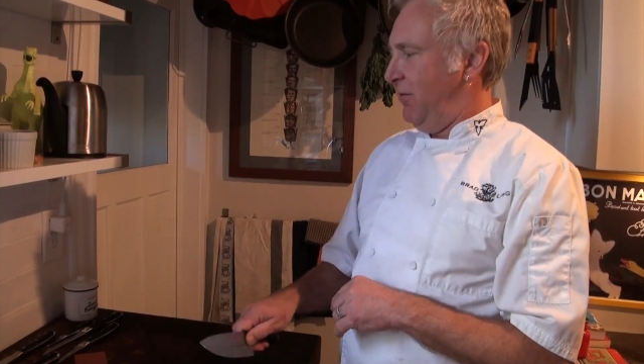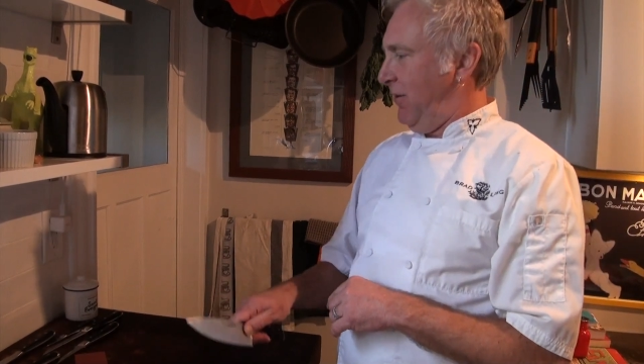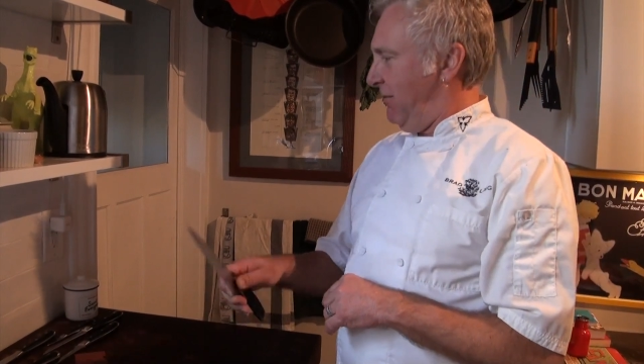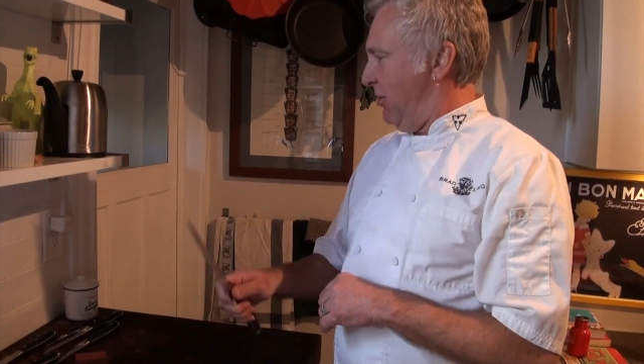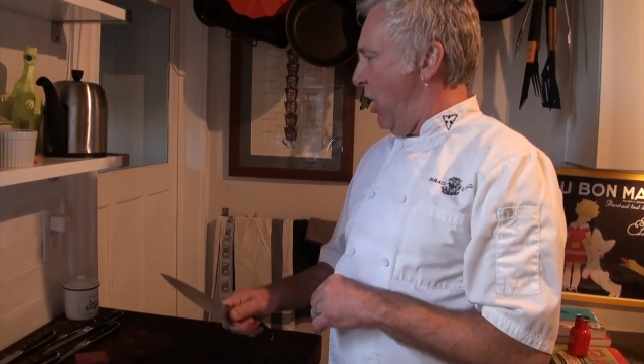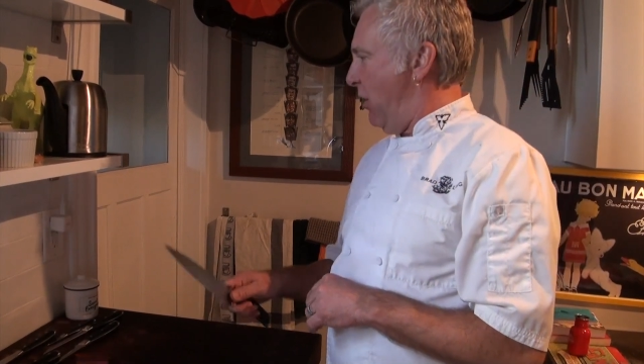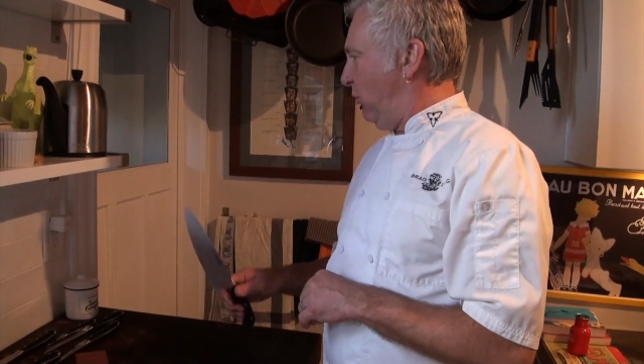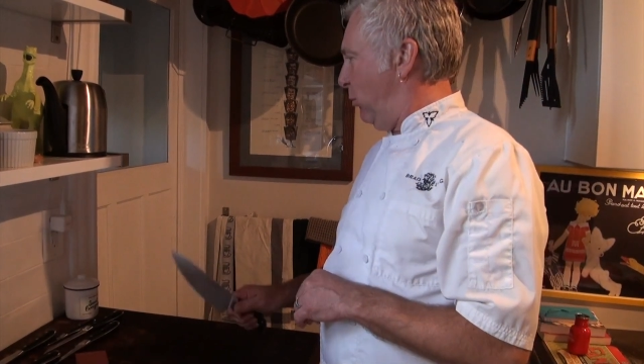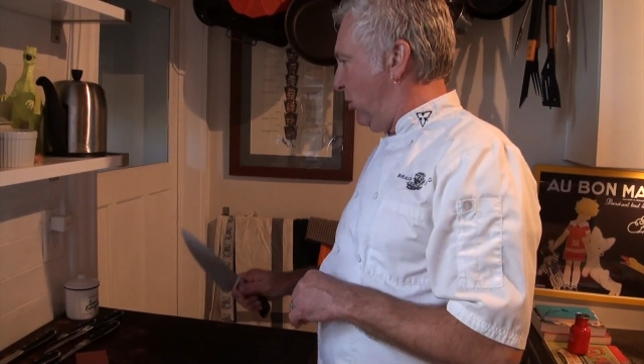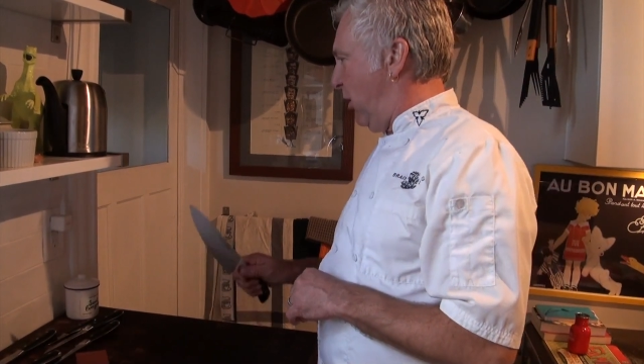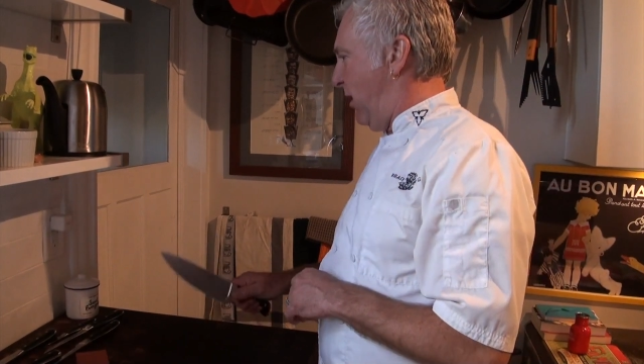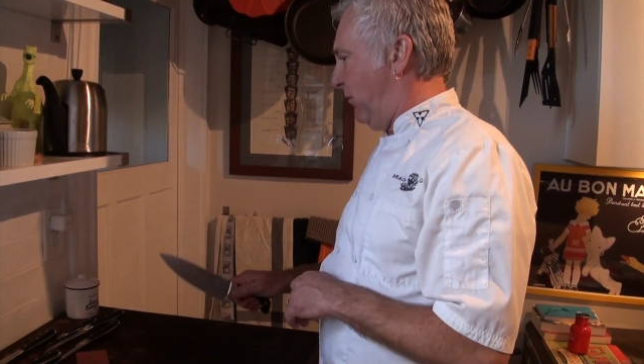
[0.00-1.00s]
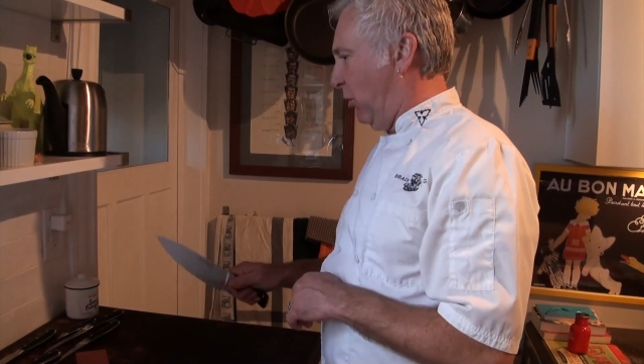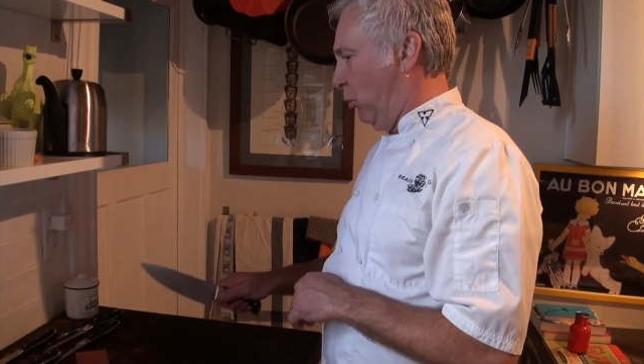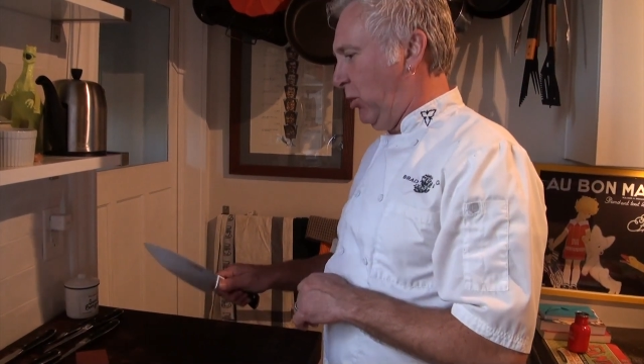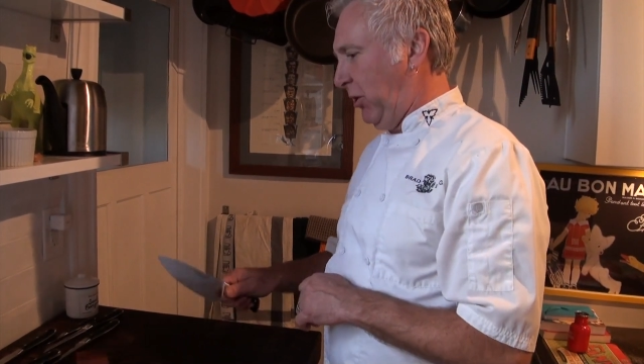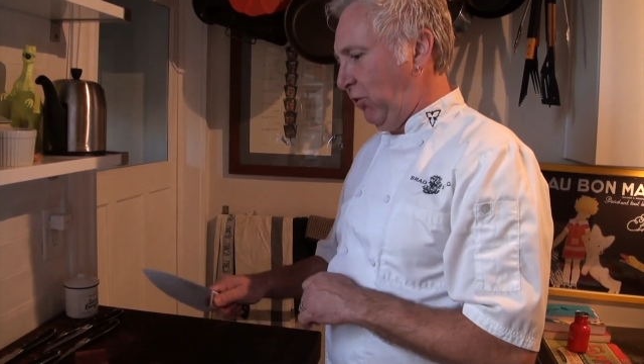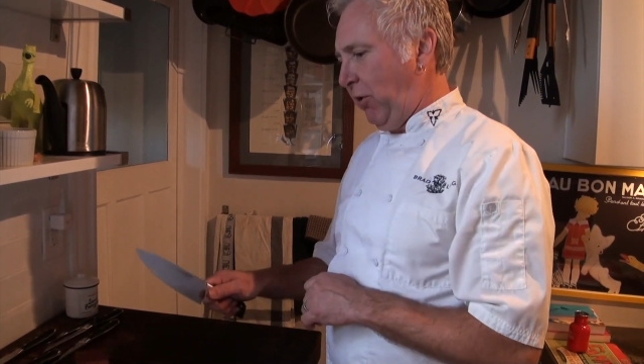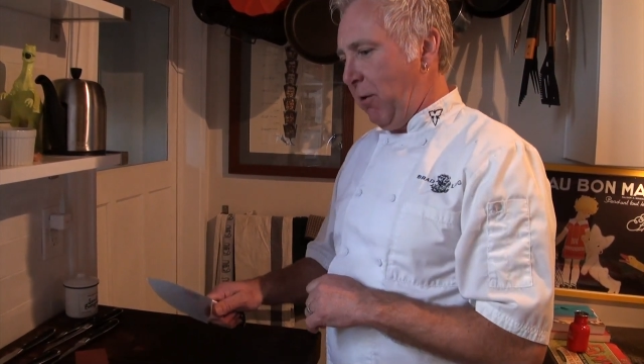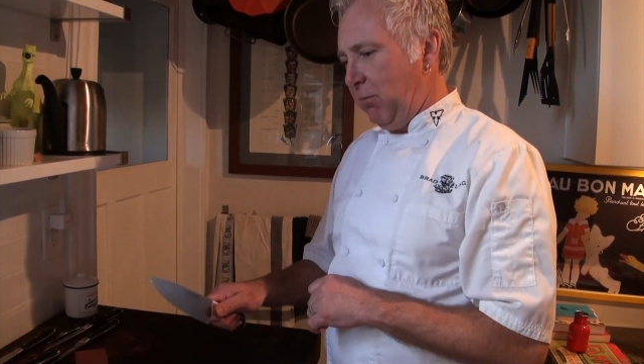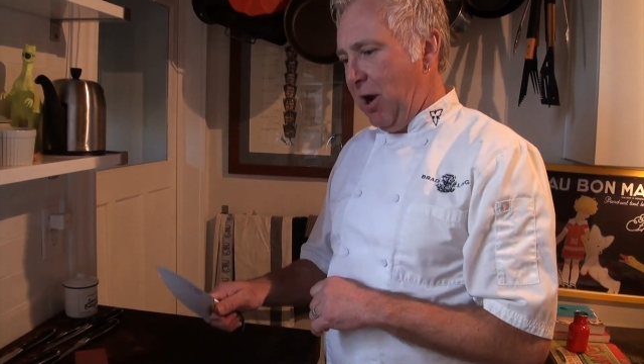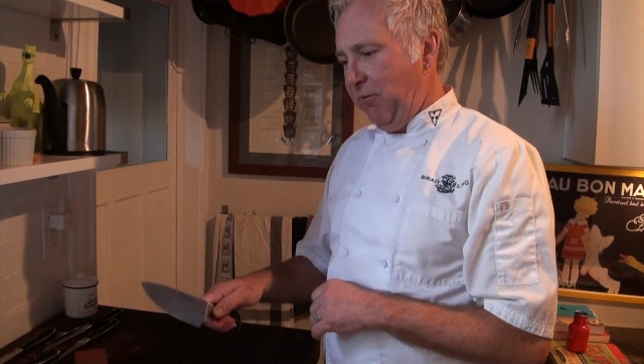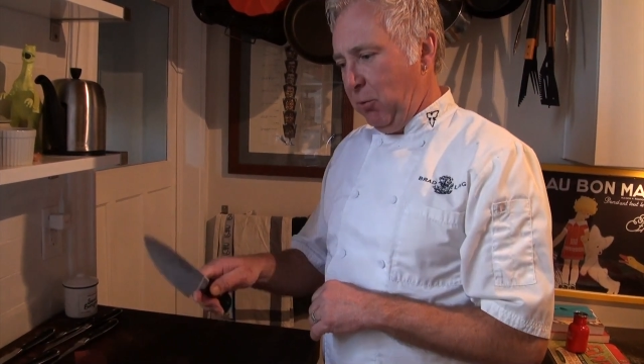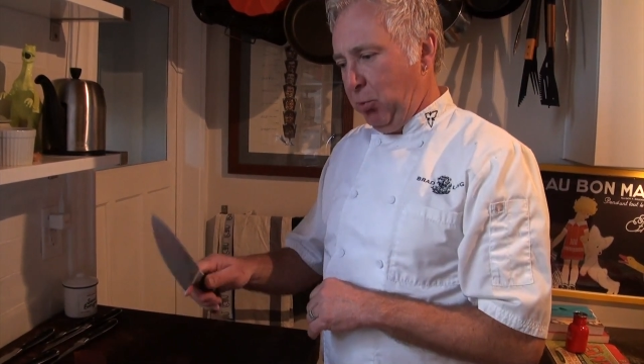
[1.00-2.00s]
Have you ever noticed when you have a really sharp knife,